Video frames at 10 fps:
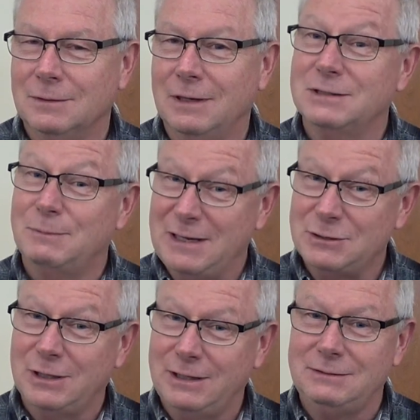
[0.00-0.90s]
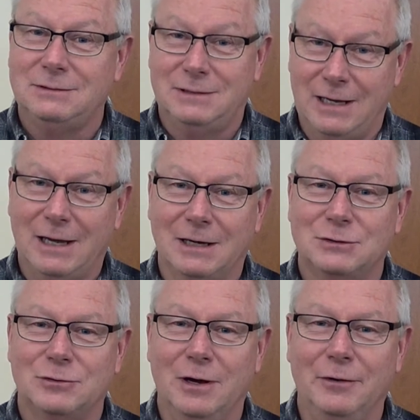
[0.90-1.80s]
especially take
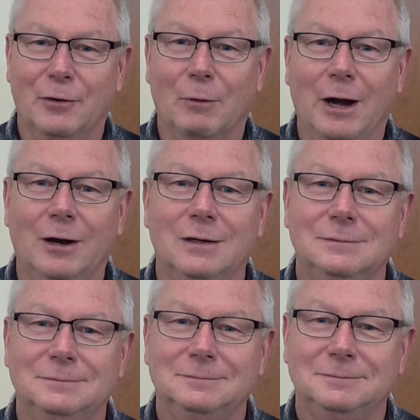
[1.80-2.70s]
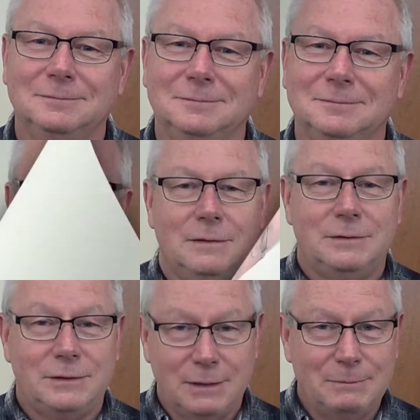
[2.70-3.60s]
extra underwear.
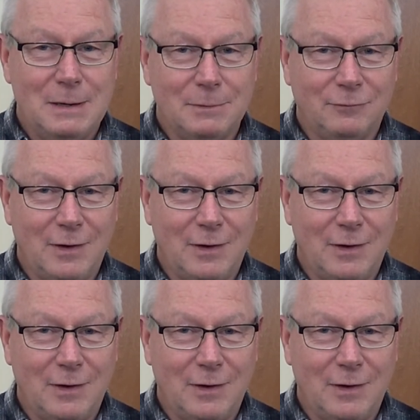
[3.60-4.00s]
Tip number